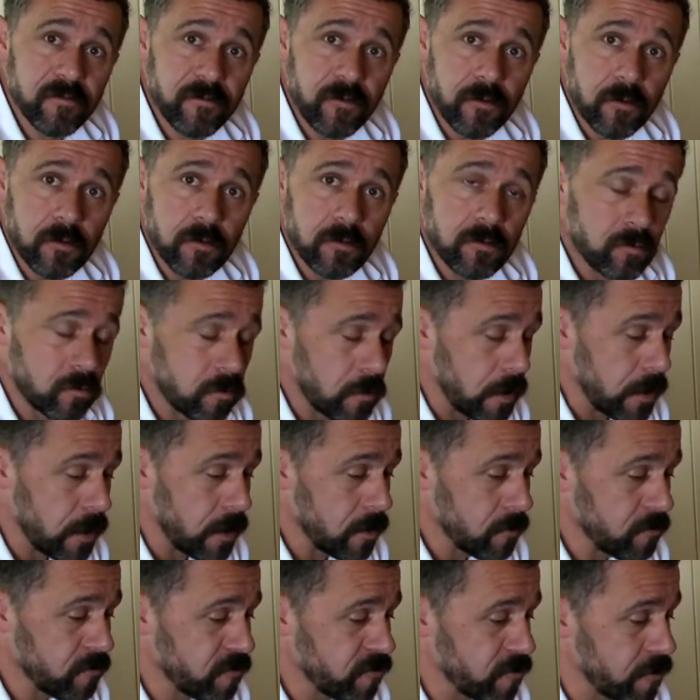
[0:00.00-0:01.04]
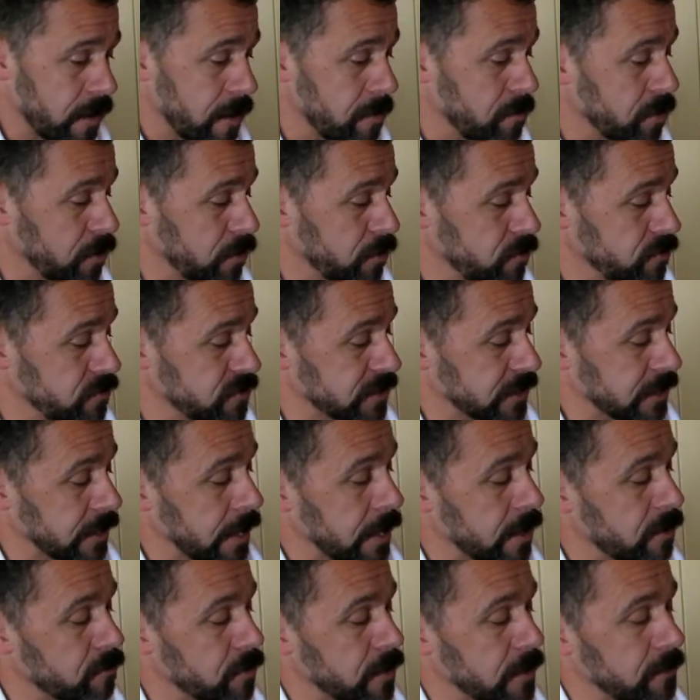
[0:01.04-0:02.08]
for our balloon to
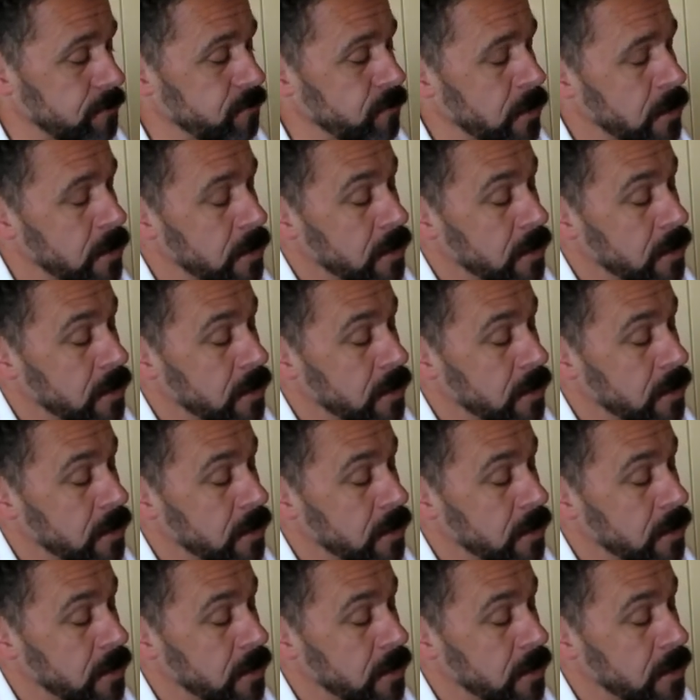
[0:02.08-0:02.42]
carry.